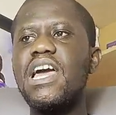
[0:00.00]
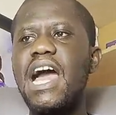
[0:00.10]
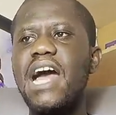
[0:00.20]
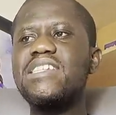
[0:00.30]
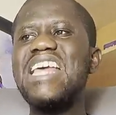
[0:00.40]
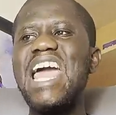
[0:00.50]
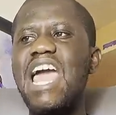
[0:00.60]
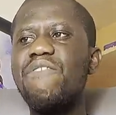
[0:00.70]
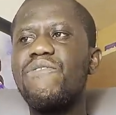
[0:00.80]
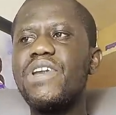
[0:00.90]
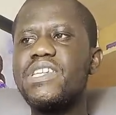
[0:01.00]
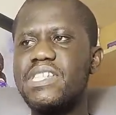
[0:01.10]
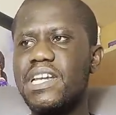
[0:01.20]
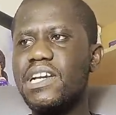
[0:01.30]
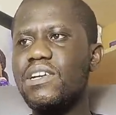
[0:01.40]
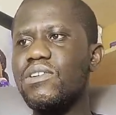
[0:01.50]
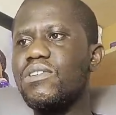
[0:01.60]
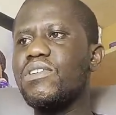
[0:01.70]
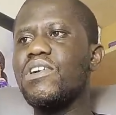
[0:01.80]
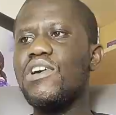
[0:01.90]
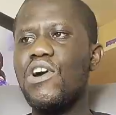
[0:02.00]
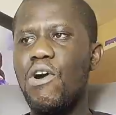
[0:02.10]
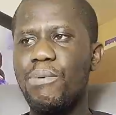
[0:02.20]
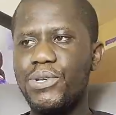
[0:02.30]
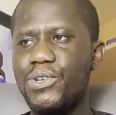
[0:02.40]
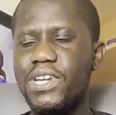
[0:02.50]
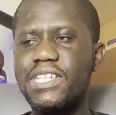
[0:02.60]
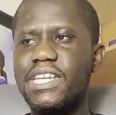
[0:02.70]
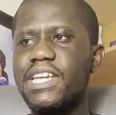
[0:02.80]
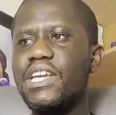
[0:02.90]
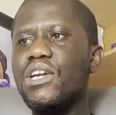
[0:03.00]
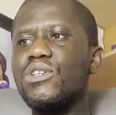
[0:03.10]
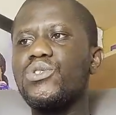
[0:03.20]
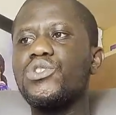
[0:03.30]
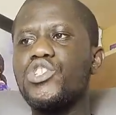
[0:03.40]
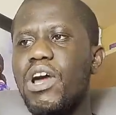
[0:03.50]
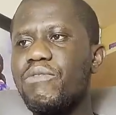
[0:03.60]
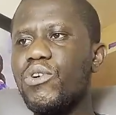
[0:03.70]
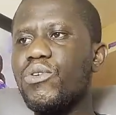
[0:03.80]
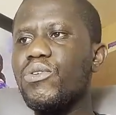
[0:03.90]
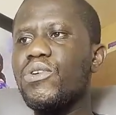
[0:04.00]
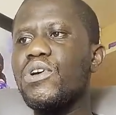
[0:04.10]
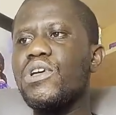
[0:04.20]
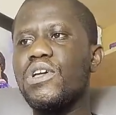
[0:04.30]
has every single opportunity to travel